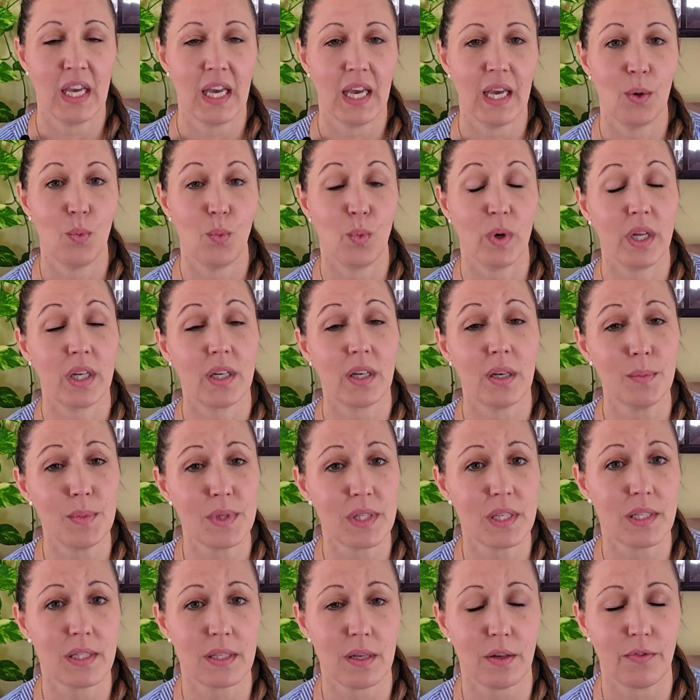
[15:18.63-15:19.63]
And when it comes
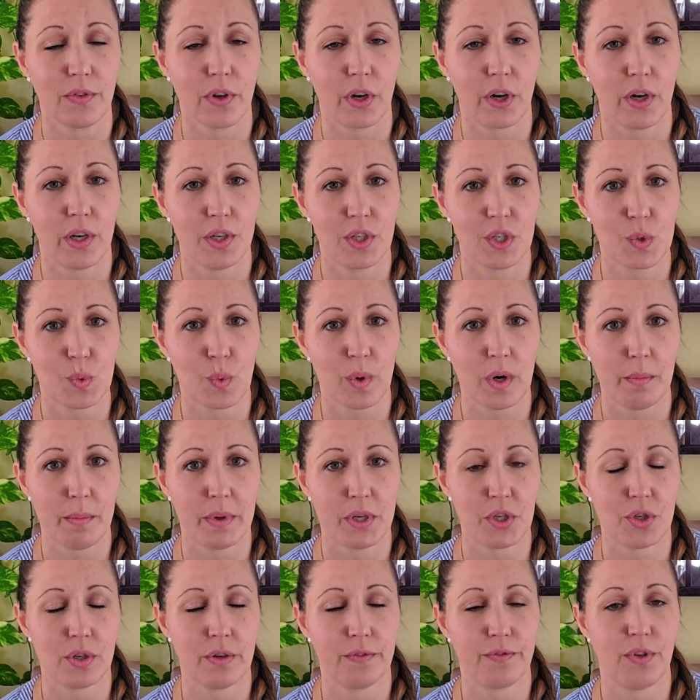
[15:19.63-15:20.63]
to self care, I just want to
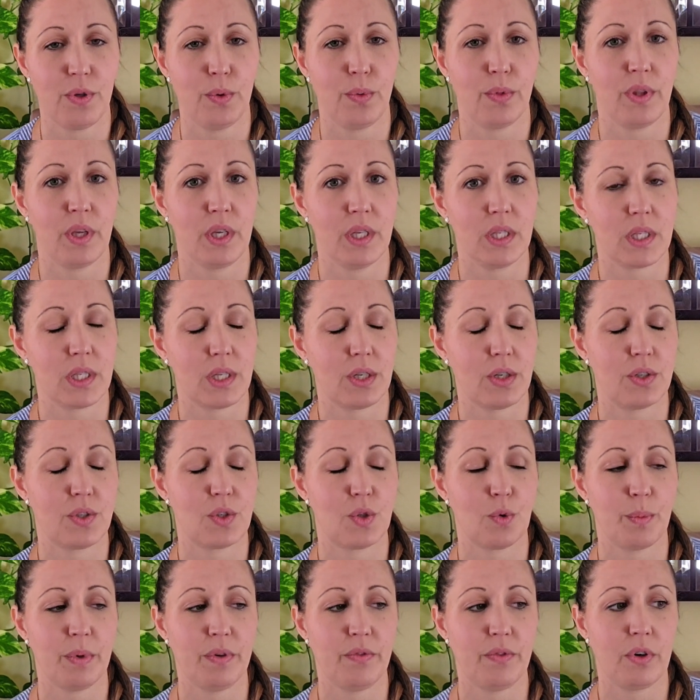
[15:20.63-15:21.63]
mention a few things here.
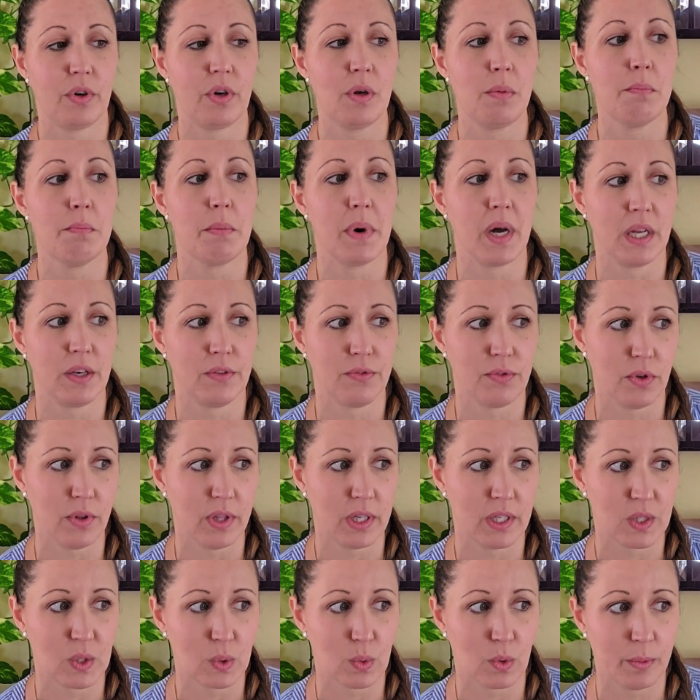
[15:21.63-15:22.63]
So be very mindful
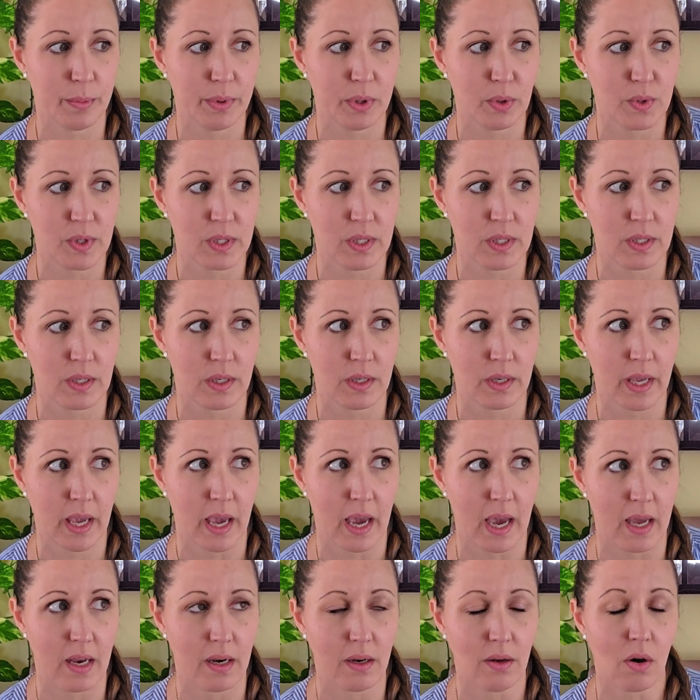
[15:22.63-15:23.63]
that Scorpio season
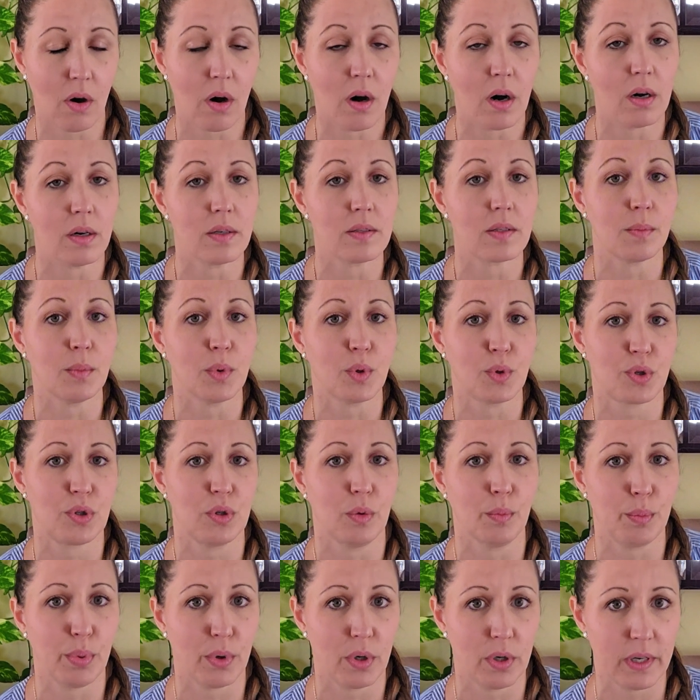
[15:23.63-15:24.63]
can cause
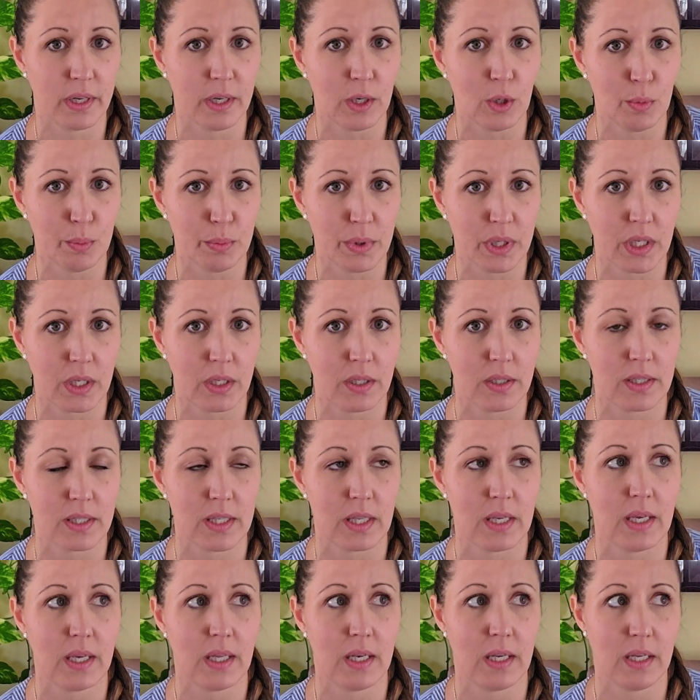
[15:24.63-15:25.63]
emotional burnout because
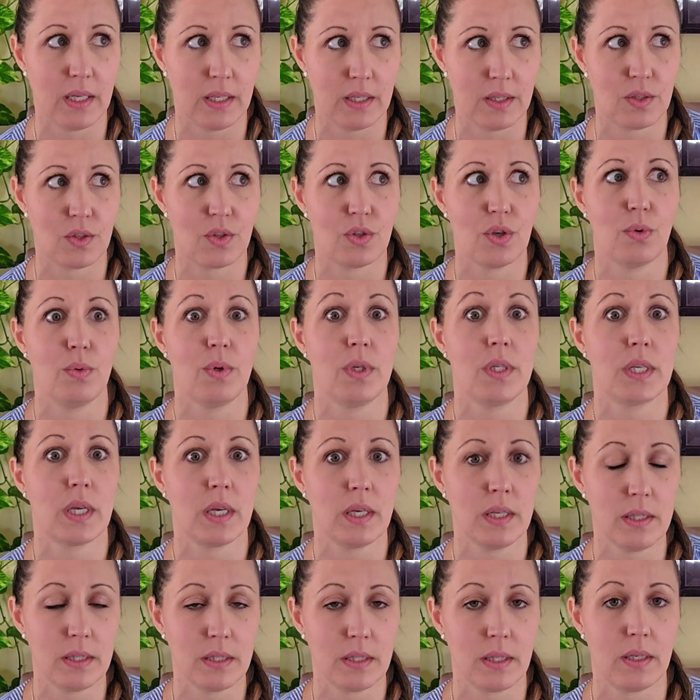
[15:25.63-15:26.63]
it is so
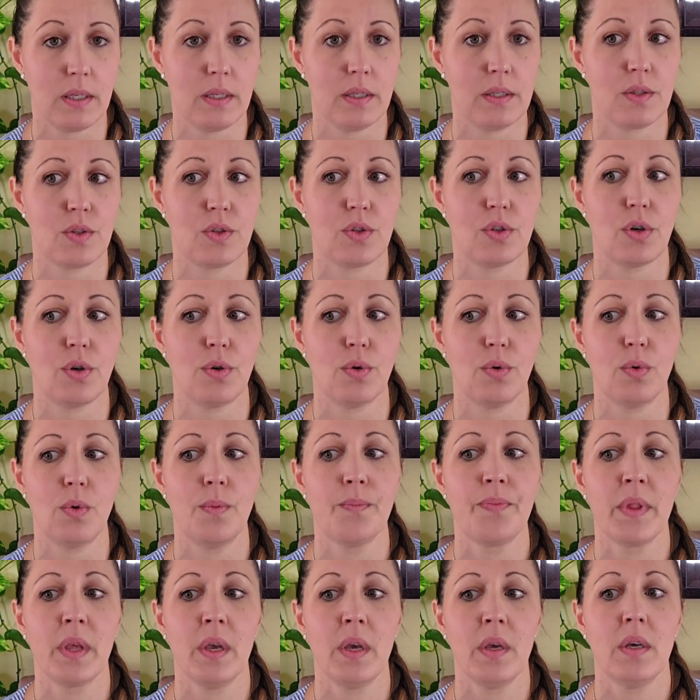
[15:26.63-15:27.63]
intense, it is so
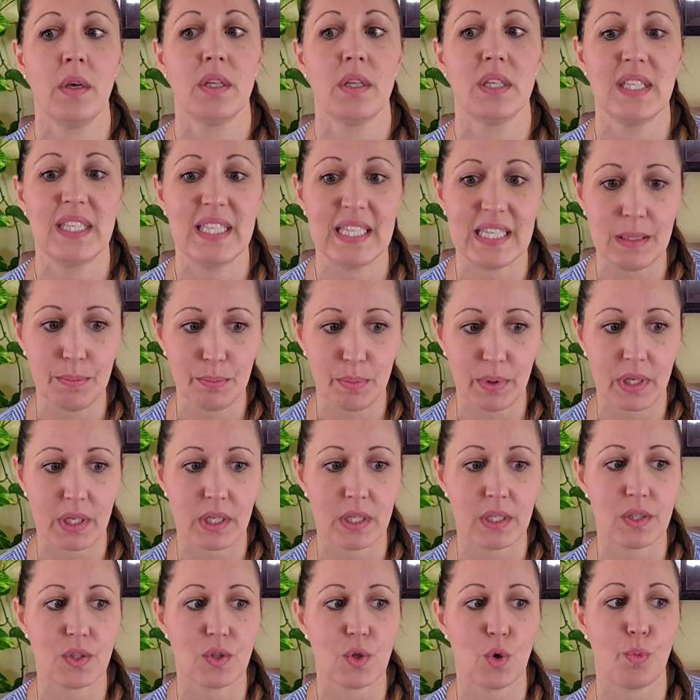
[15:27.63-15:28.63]
deep, it
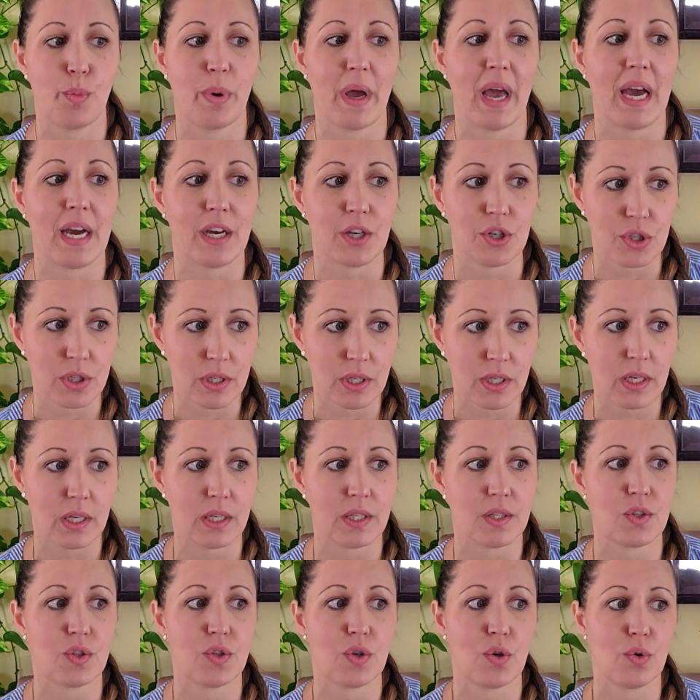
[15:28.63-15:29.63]
is so passionate
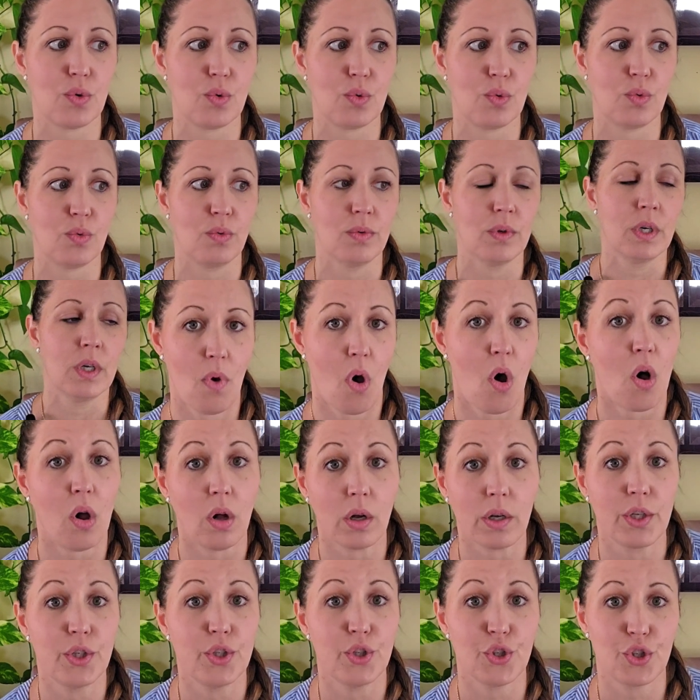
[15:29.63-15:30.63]
and so all
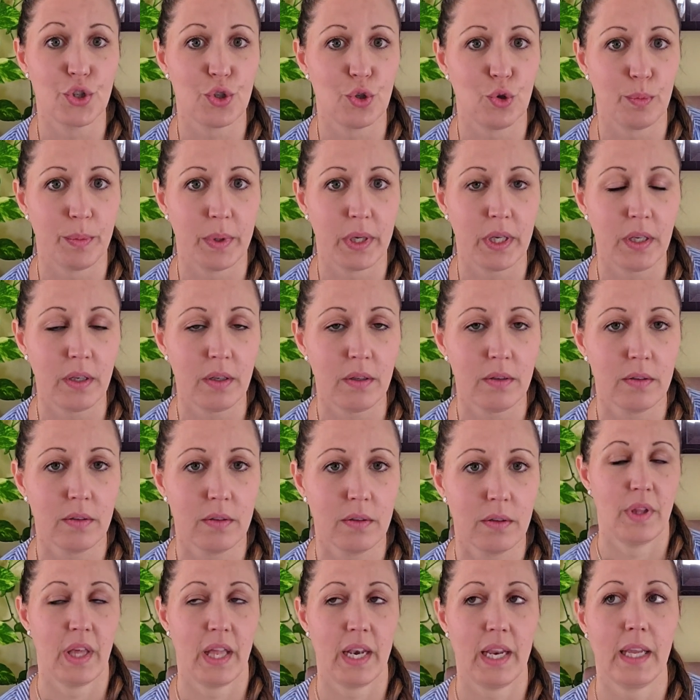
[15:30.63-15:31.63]
consuming
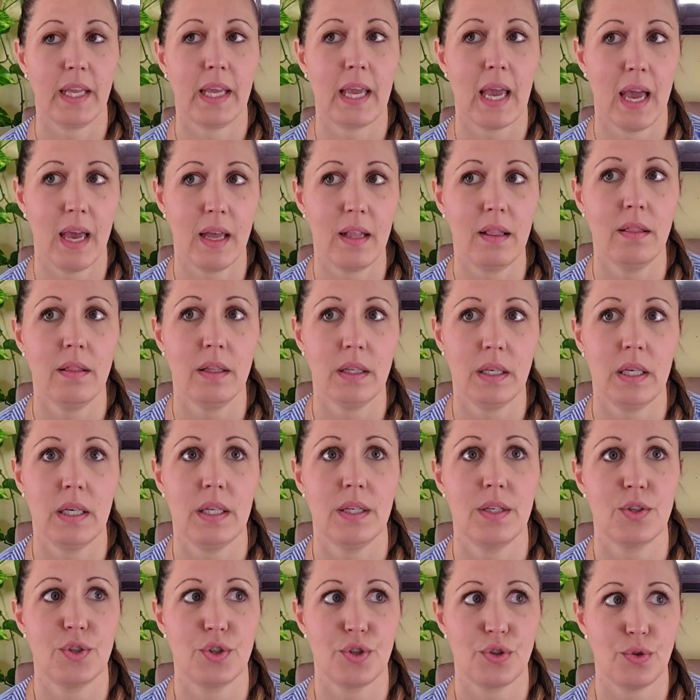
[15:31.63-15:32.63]
that it can
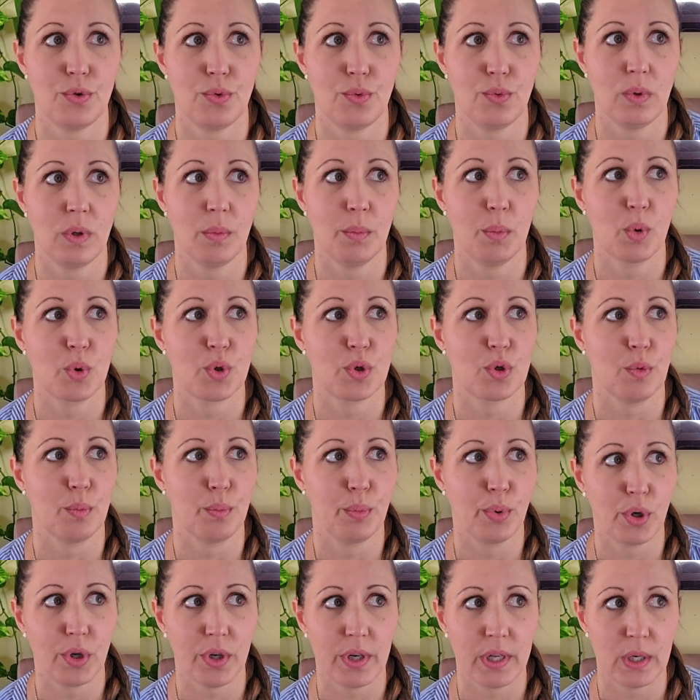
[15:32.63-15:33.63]
lead to emotional
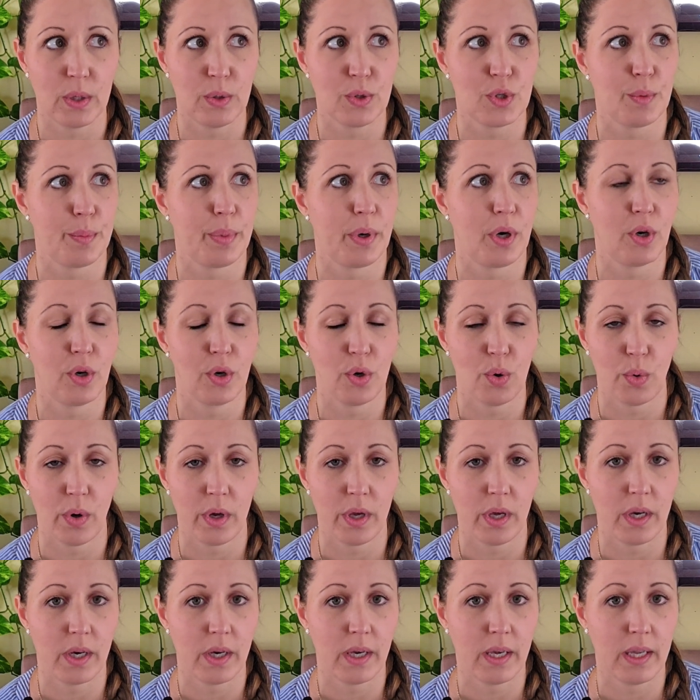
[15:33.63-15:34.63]
burnout, to
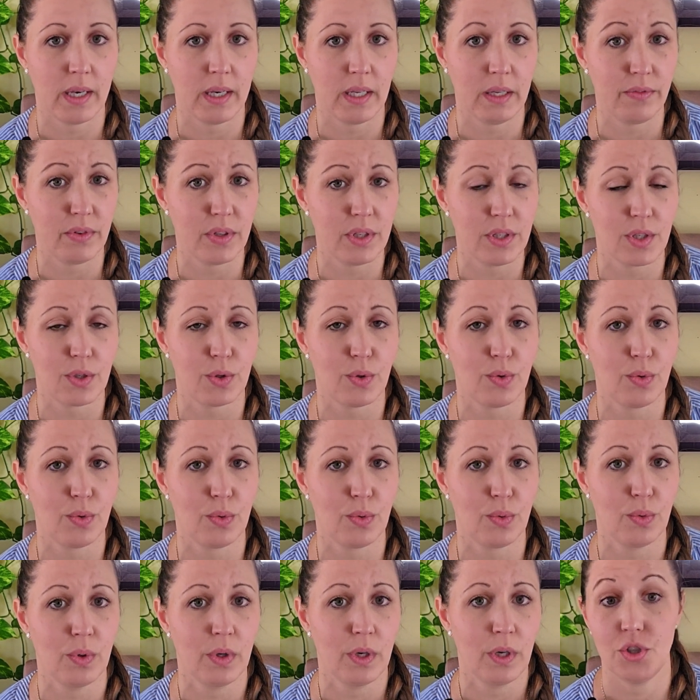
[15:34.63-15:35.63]
paranoia, and even
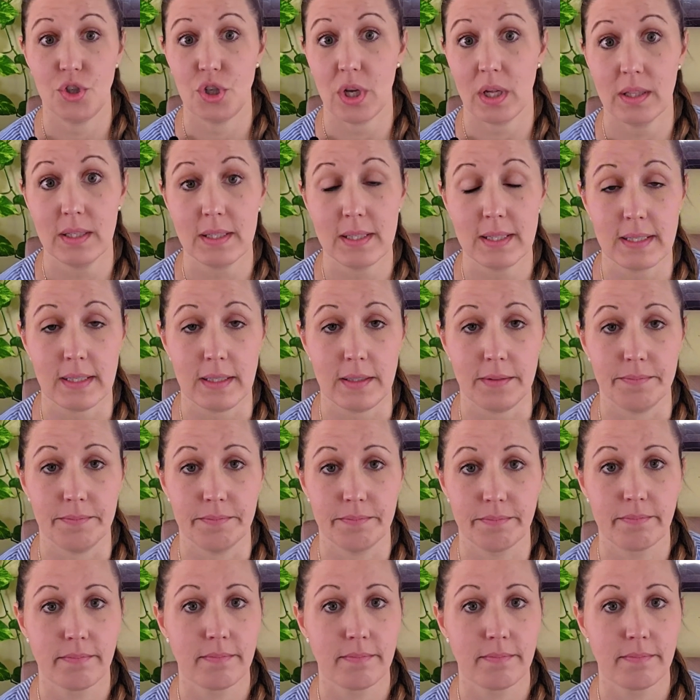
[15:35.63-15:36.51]
to jealousy.